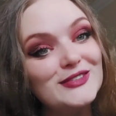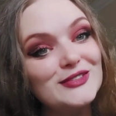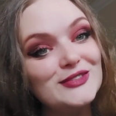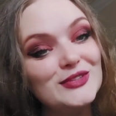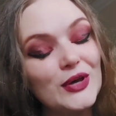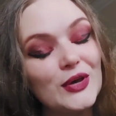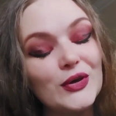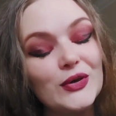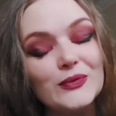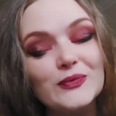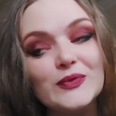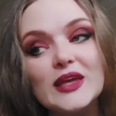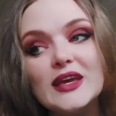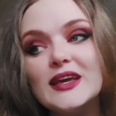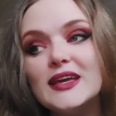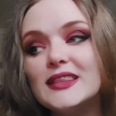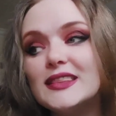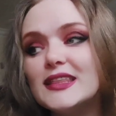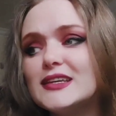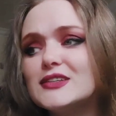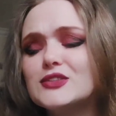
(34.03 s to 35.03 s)
So
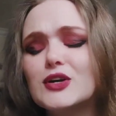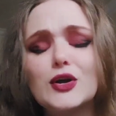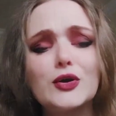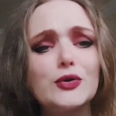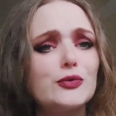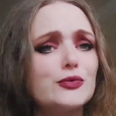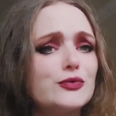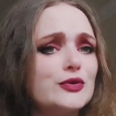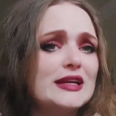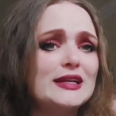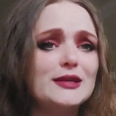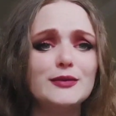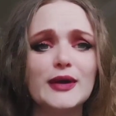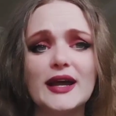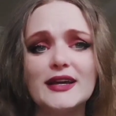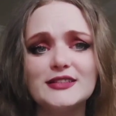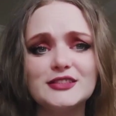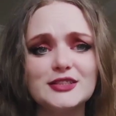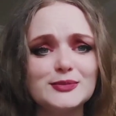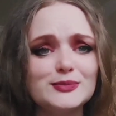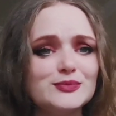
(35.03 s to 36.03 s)
these are really
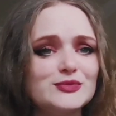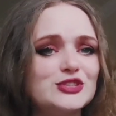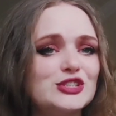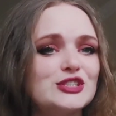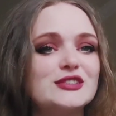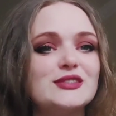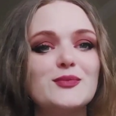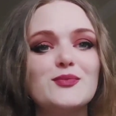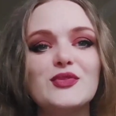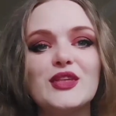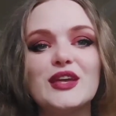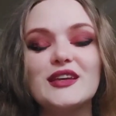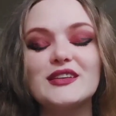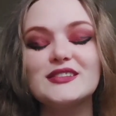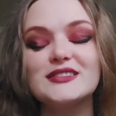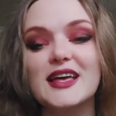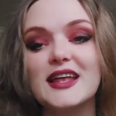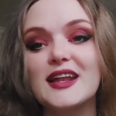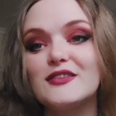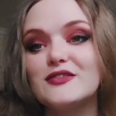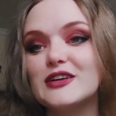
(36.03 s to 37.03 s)
random, just some
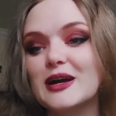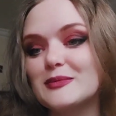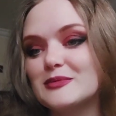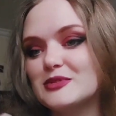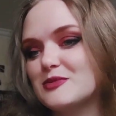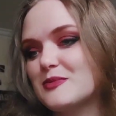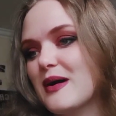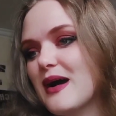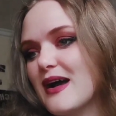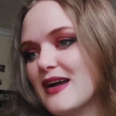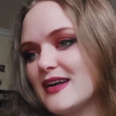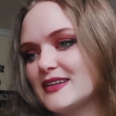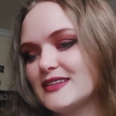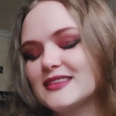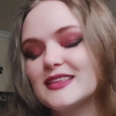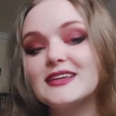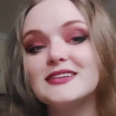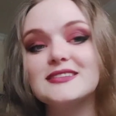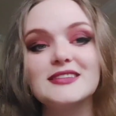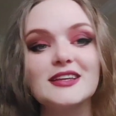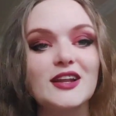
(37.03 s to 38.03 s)
things that have come to mind,
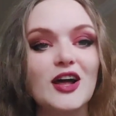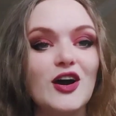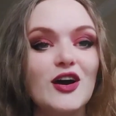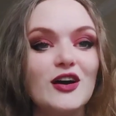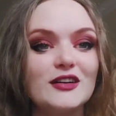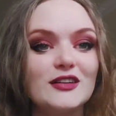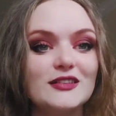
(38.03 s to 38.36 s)
things that